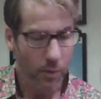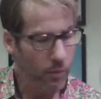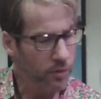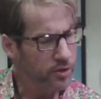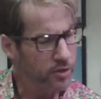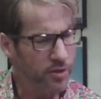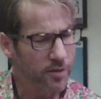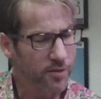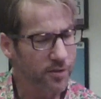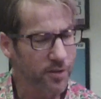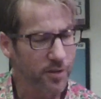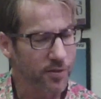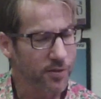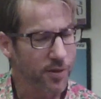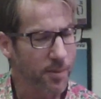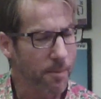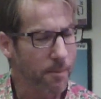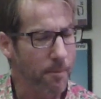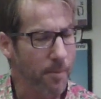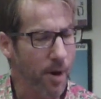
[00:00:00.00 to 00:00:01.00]
which is just
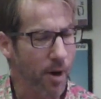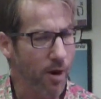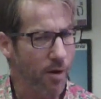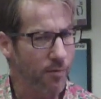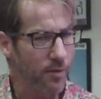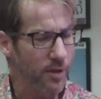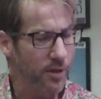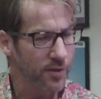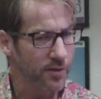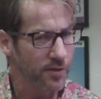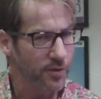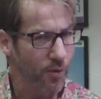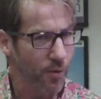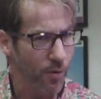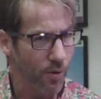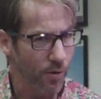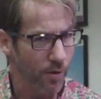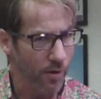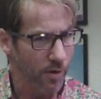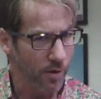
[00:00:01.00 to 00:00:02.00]
a marvelous
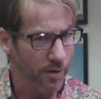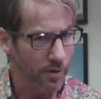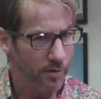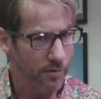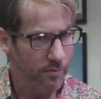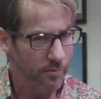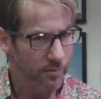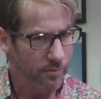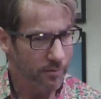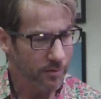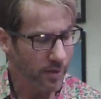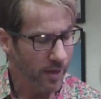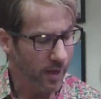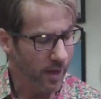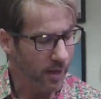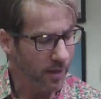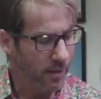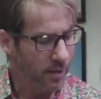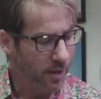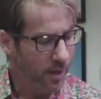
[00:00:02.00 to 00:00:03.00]
chord,
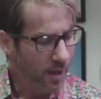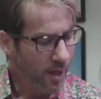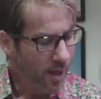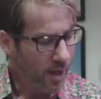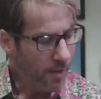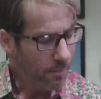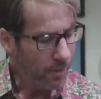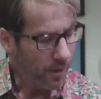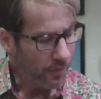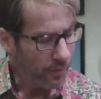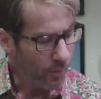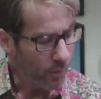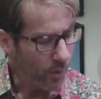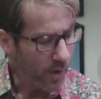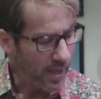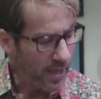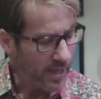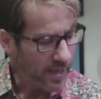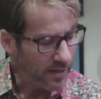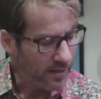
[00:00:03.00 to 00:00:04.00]
okay? But the
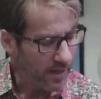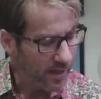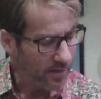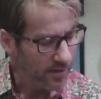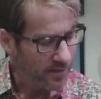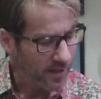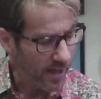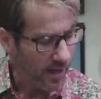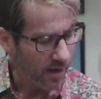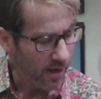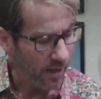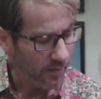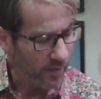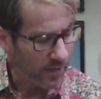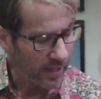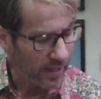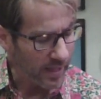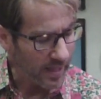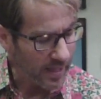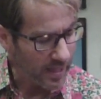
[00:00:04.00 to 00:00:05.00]
way he does that on
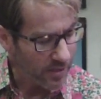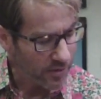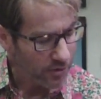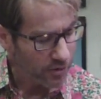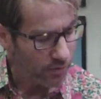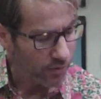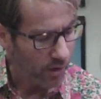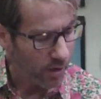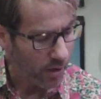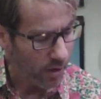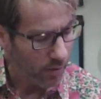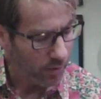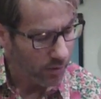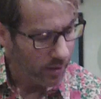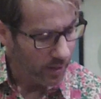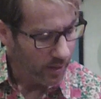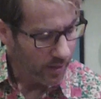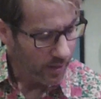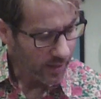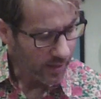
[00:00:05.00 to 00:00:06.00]
the intro
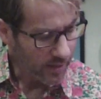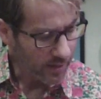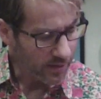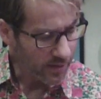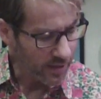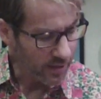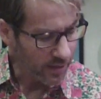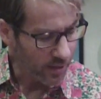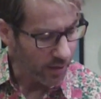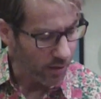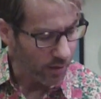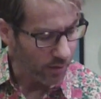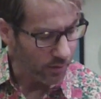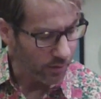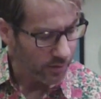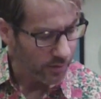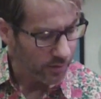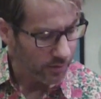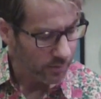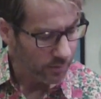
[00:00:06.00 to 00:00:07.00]
is he
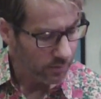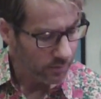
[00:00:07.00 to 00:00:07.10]
goes,